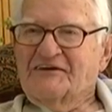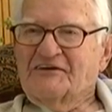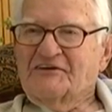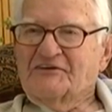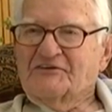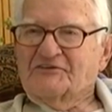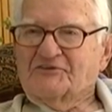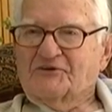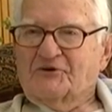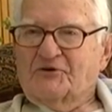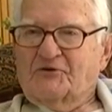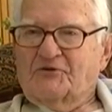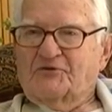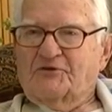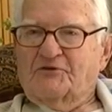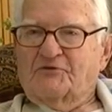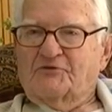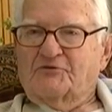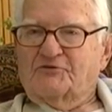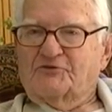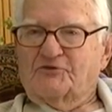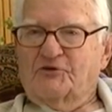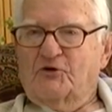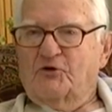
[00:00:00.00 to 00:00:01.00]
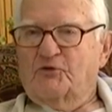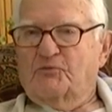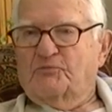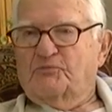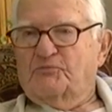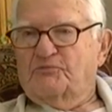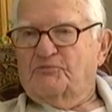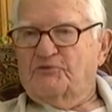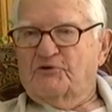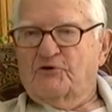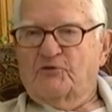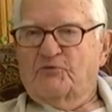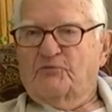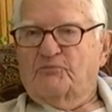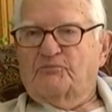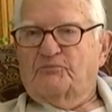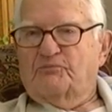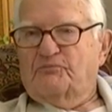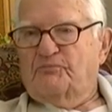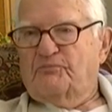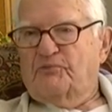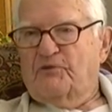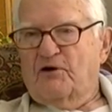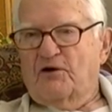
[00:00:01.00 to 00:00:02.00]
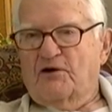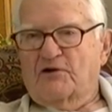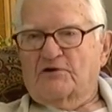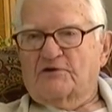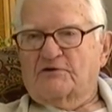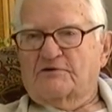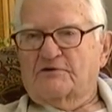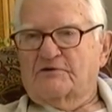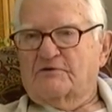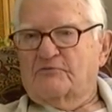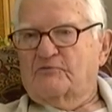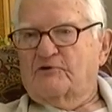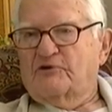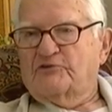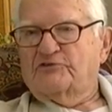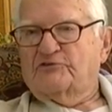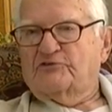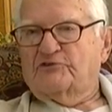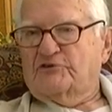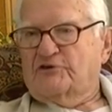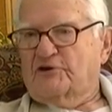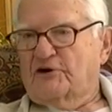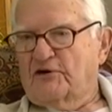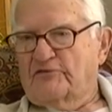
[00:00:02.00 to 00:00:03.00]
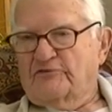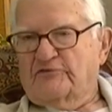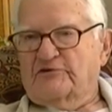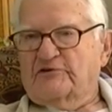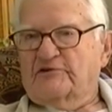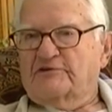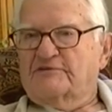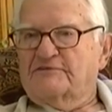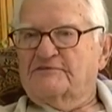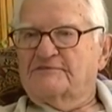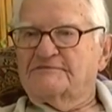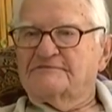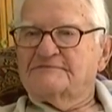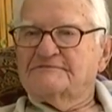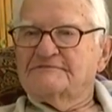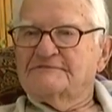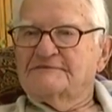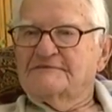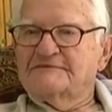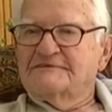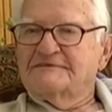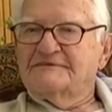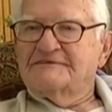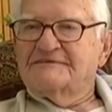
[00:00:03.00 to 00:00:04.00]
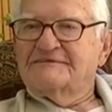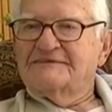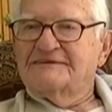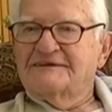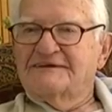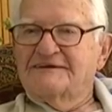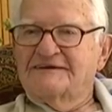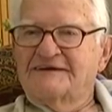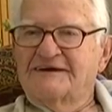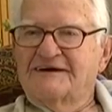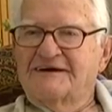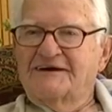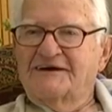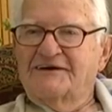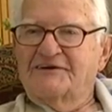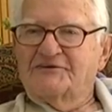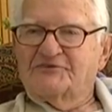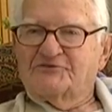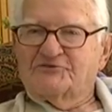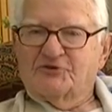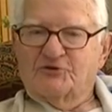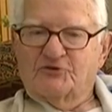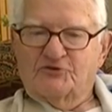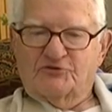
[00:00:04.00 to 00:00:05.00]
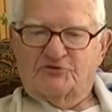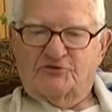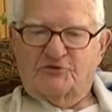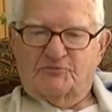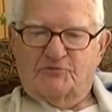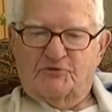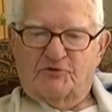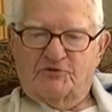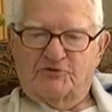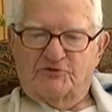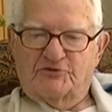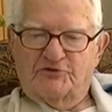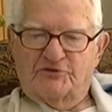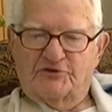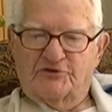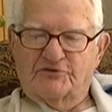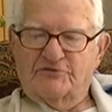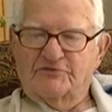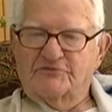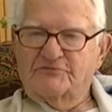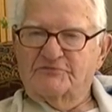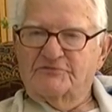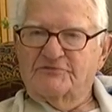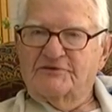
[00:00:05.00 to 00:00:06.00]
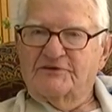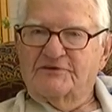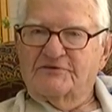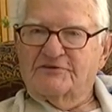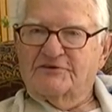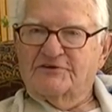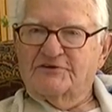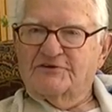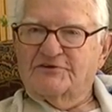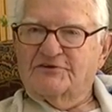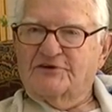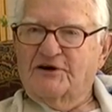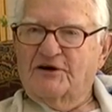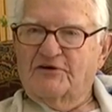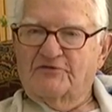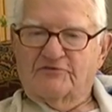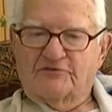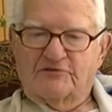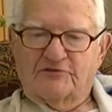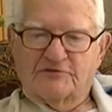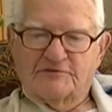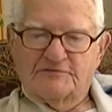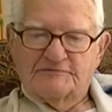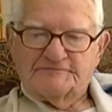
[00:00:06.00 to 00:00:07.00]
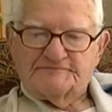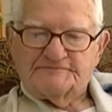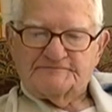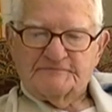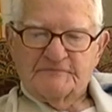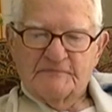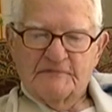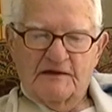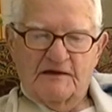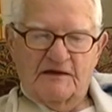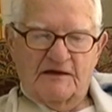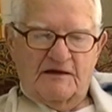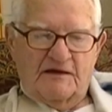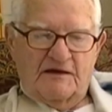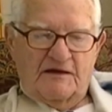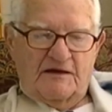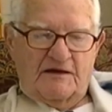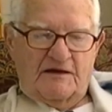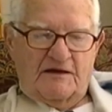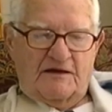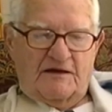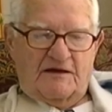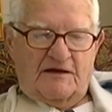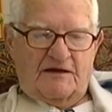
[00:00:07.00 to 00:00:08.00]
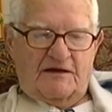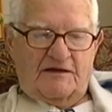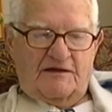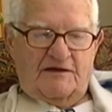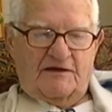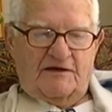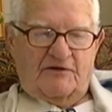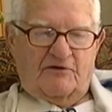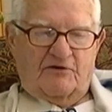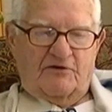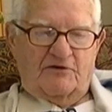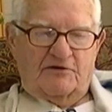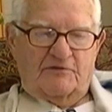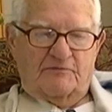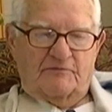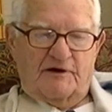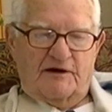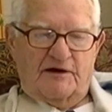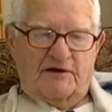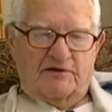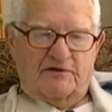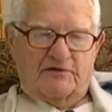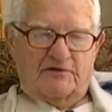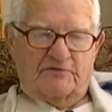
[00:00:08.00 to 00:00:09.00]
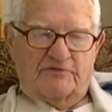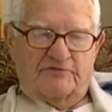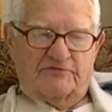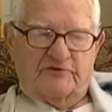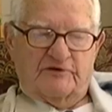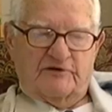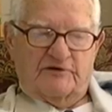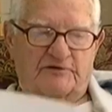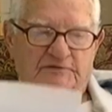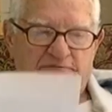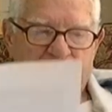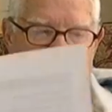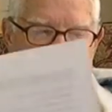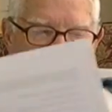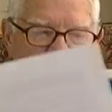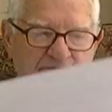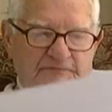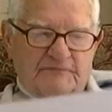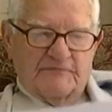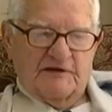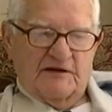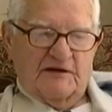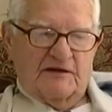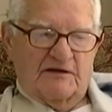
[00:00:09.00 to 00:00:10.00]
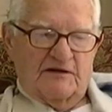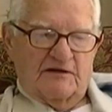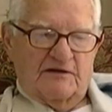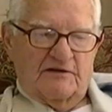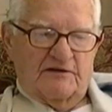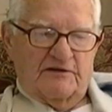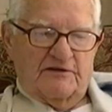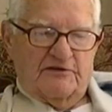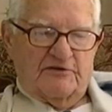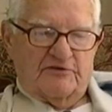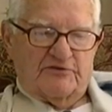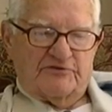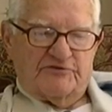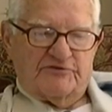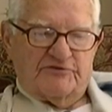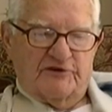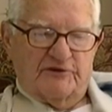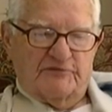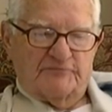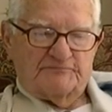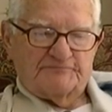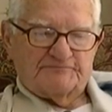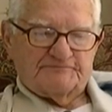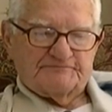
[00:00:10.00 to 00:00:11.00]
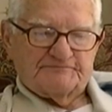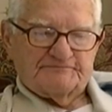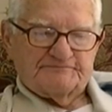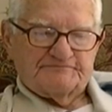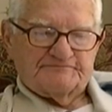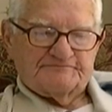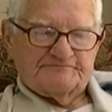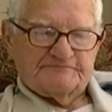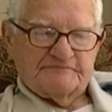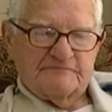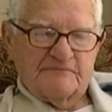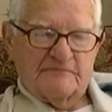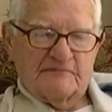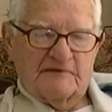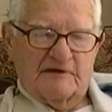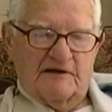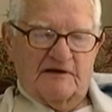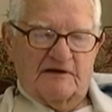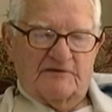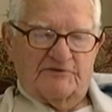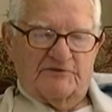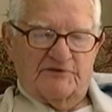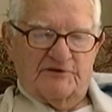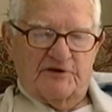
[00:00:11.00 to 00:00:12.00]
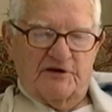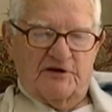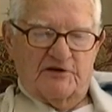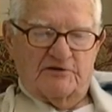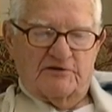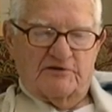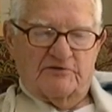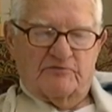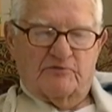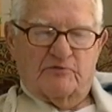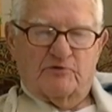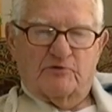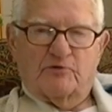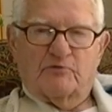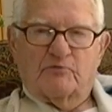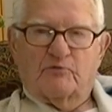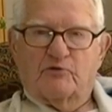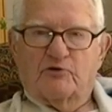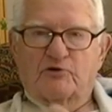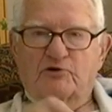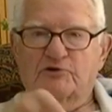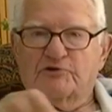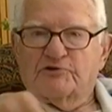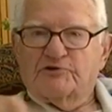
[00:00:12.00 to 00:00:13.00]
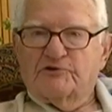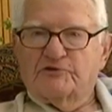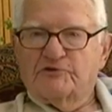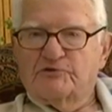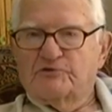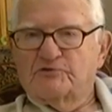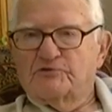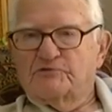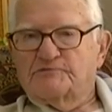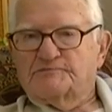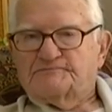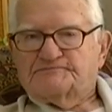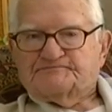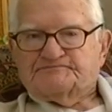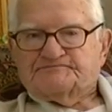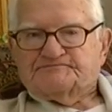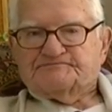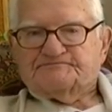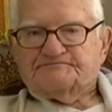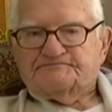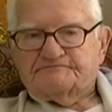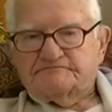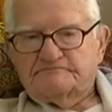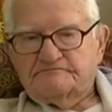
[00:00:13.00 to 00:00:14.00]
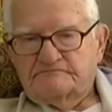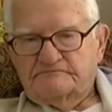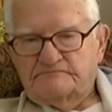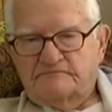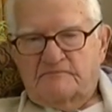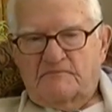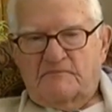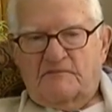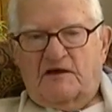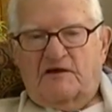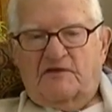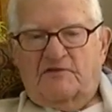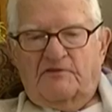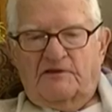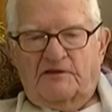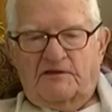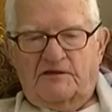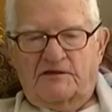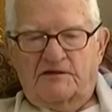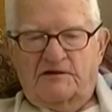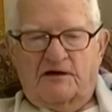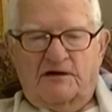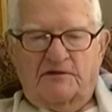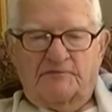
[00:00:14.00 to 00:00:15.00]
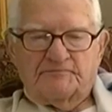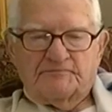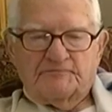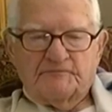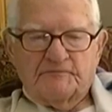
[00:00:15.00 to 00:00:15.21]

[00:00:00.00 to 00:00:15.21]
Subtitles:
So there was no part that wasn't covered. He chose a person that could cover. Now, on the matter of leadership, at the end of World War II, the